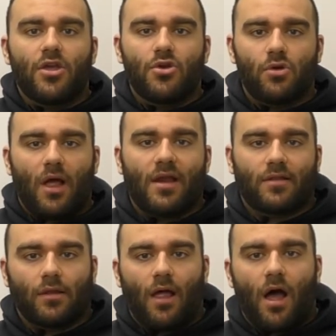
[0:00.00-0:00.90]
utilized
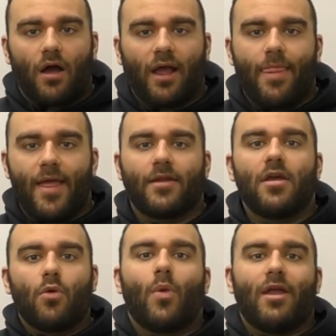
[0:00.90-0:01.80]
the log and then
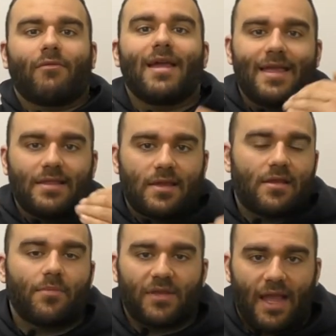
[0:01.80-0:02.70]
went right into
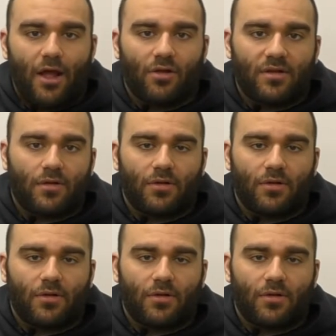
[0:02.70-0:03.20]
something else.